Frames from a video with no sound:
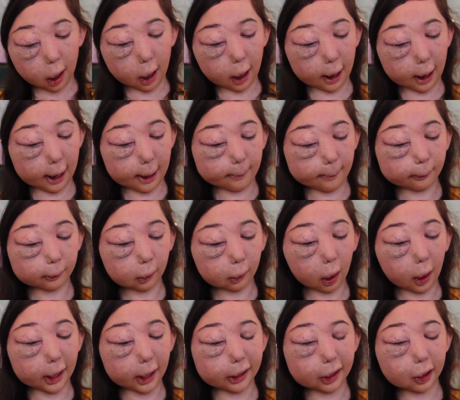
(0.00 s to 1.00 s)

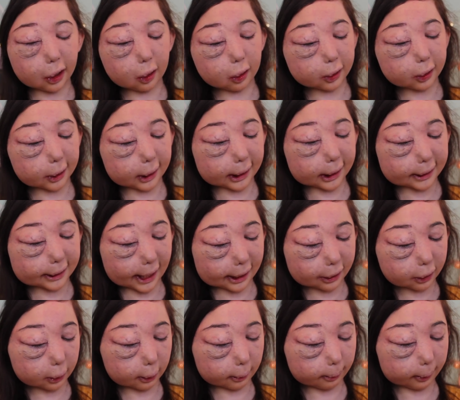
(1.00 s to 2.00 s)
I usually
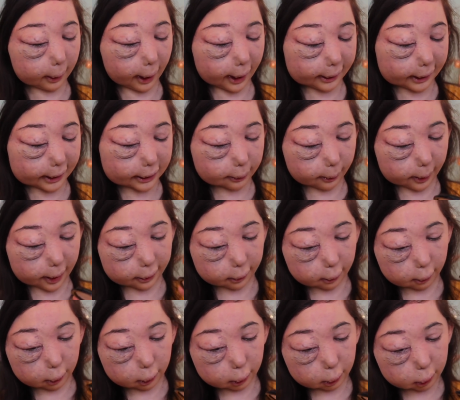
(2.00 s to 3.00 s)
tend to apply this with,
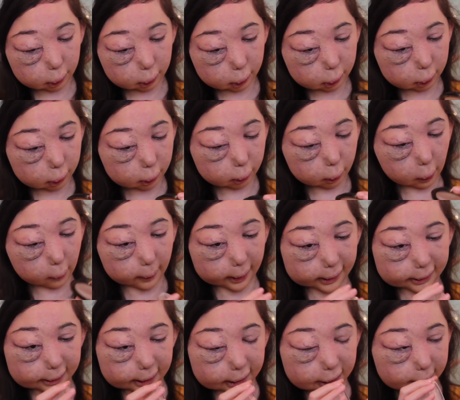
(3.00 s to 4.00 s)
oh, what way
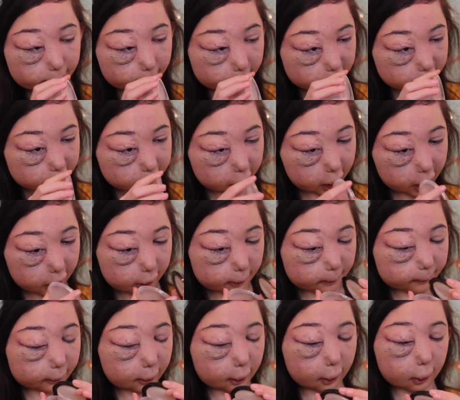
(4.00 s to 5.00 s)
is this supposed to go?
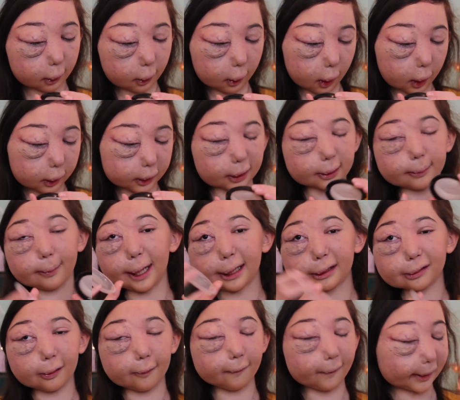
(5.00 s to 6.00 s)
Doesn't
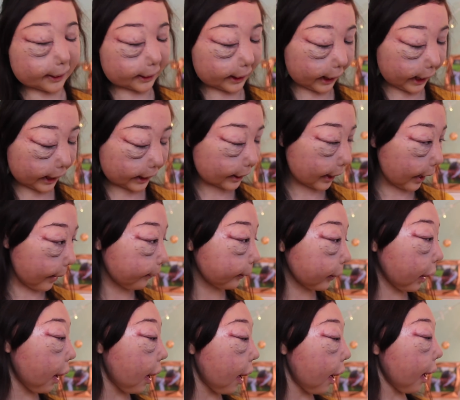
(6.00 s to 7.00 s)
matter, I'll fix it later.
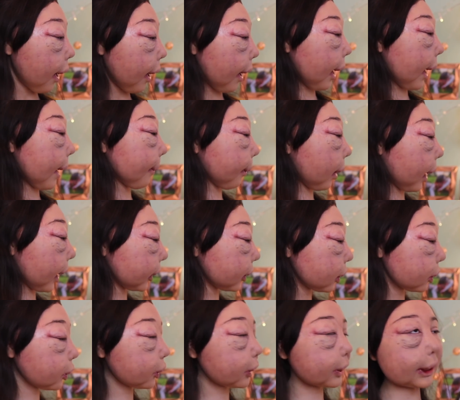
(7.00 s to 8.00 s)
I
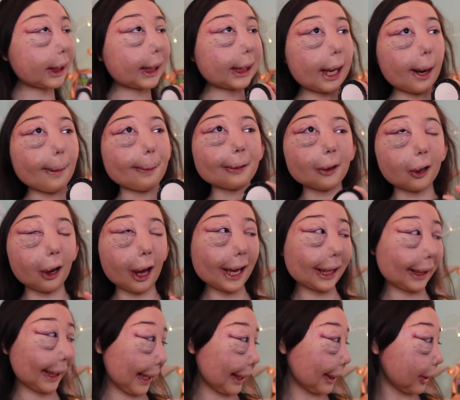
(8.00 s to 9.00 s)
usually
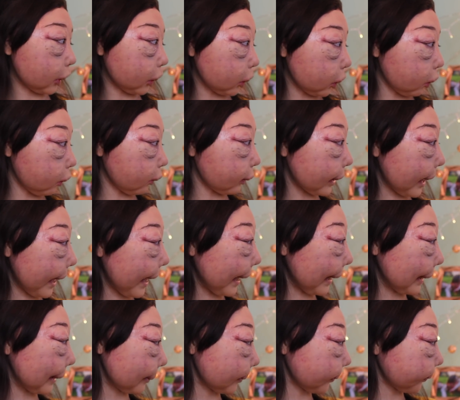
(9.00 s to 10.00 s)
apply this
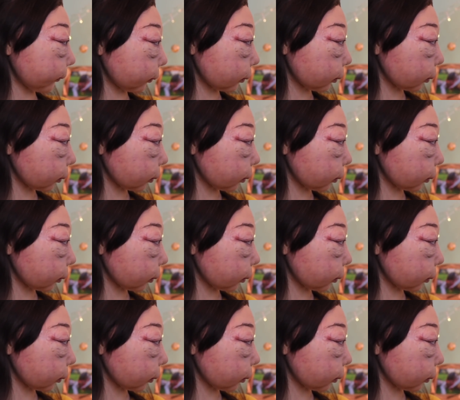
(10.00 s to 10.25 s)
using